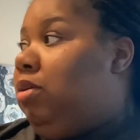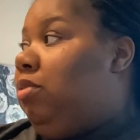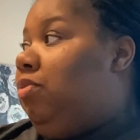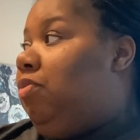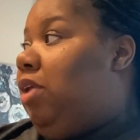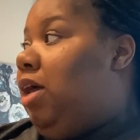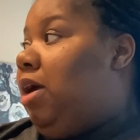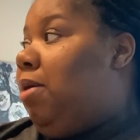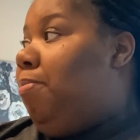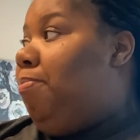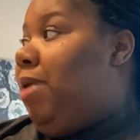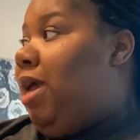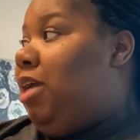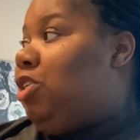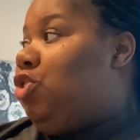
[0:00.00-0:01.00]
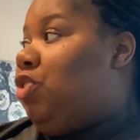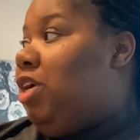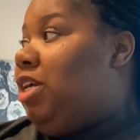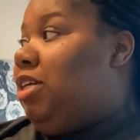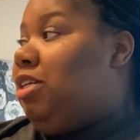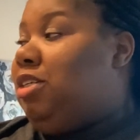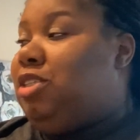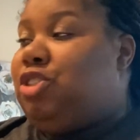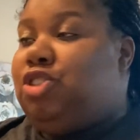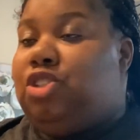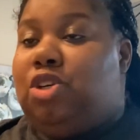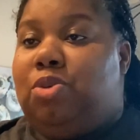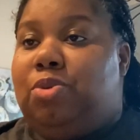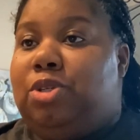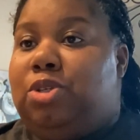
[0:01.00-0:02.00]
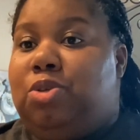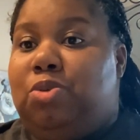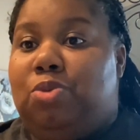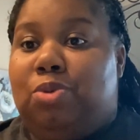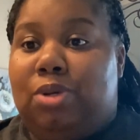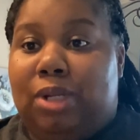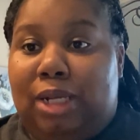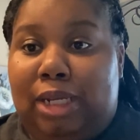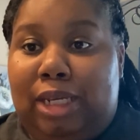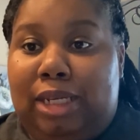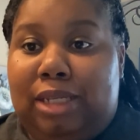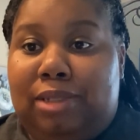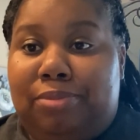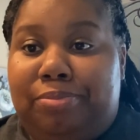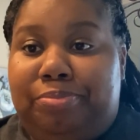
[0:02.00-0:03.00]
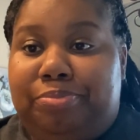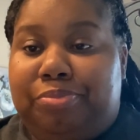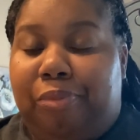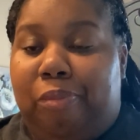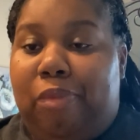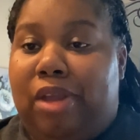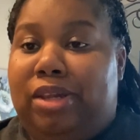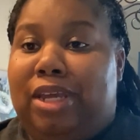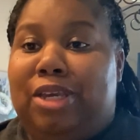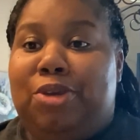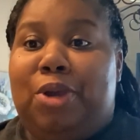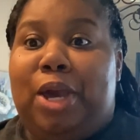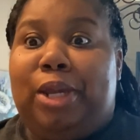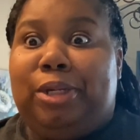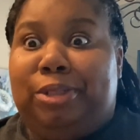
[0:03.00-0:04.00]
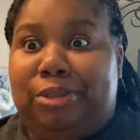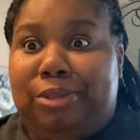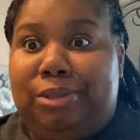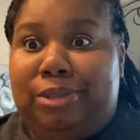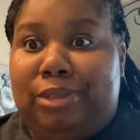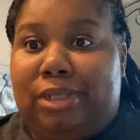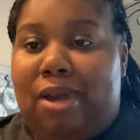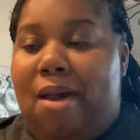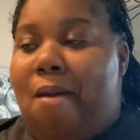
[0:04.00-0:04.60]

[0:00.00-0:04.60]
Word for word: feel like I'm backtracking because you know when you cleaning then you gotta cook.